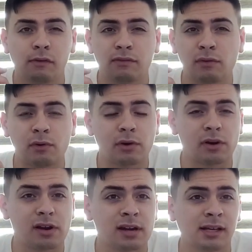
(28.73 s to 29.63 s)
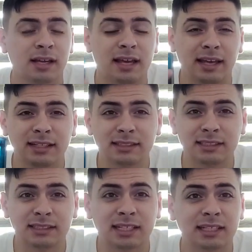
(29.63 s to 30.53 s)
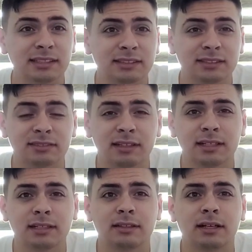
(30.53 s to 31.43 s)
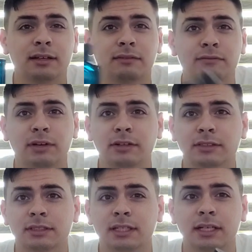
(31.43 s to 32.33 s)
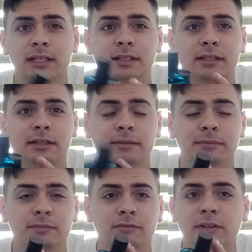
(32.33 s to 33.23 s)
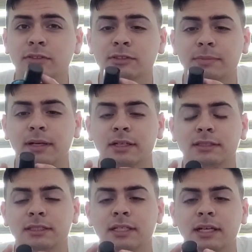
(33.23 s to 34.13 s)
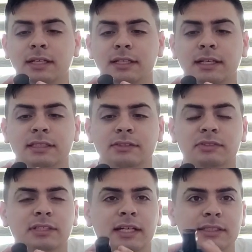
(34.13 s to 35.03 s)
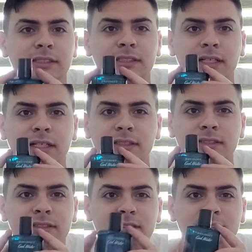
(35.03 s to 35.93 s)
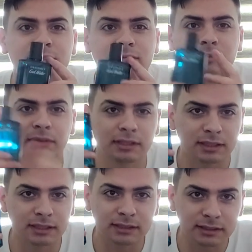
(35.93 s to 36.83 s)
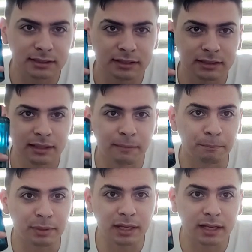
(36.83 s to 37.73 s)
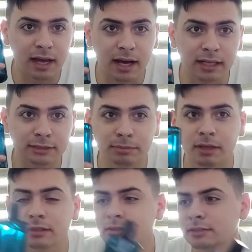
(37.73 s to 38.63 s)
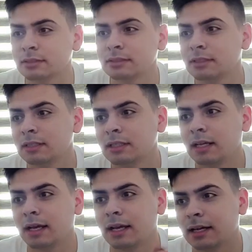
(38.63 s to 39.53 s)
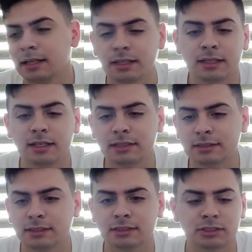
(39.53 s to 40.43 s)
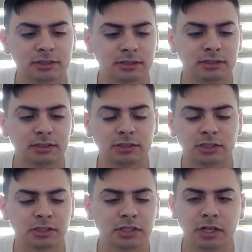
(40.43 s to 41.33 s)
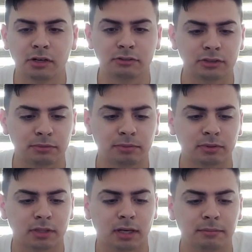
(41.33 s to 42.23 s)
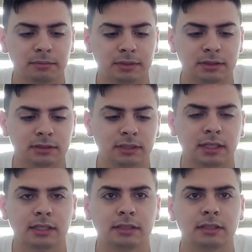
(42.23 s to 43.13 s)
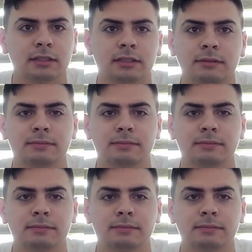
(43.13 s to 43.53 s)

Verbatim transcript: for $18 right now. Um, FragranceNet, um, FragranceBuy.ca, I think has it for $19 for one of these big ass bottles. And this is just known to pull compliments. Like, look,